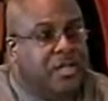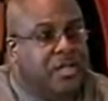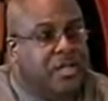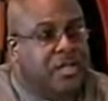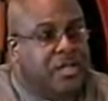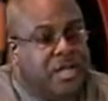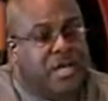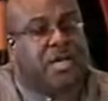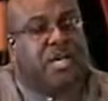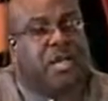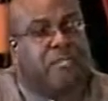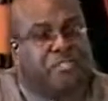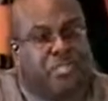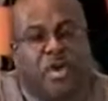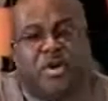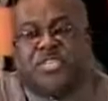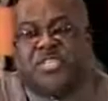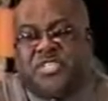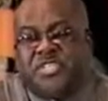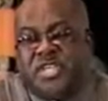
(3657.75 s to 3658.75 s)
Look at the
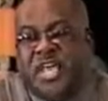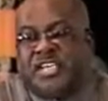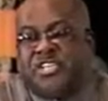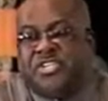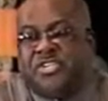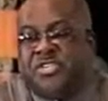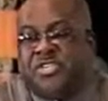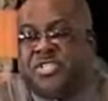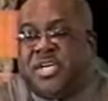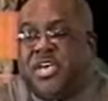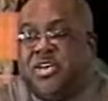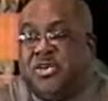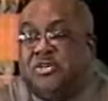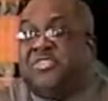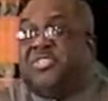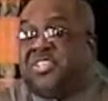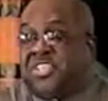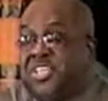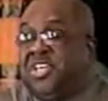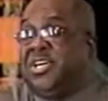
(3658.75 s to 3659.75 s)
person next to you and say, you
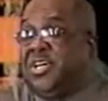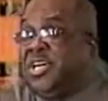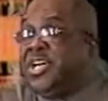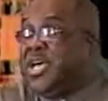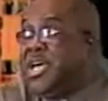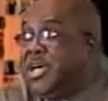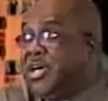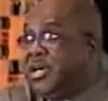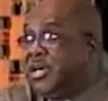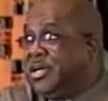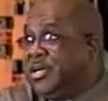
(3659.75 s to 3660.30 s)
still here?